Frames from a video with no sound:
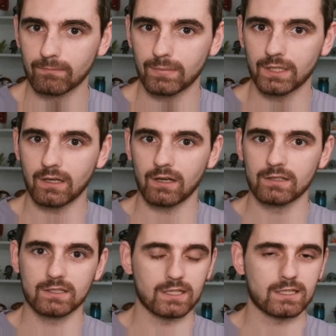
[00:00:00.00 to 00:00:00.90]

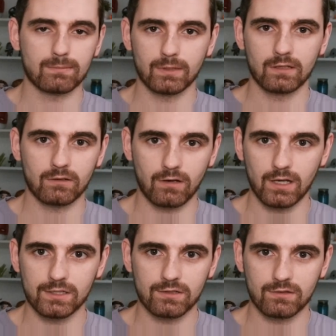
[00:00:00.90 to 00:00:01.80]
because it's split
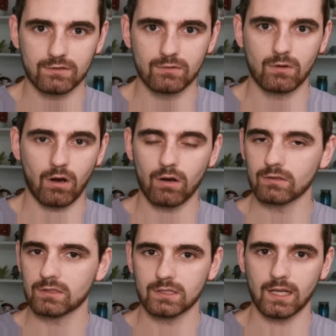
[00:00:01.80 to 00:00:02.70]
across 2
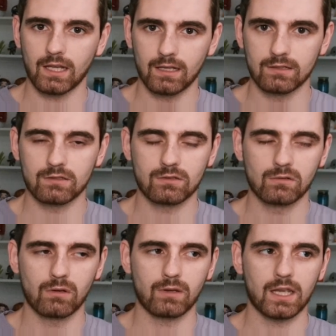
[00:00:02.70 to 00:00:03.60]
cards and 2
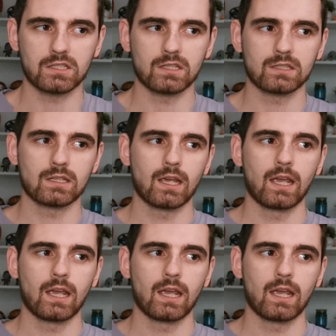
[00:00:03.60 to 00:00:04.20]
locations,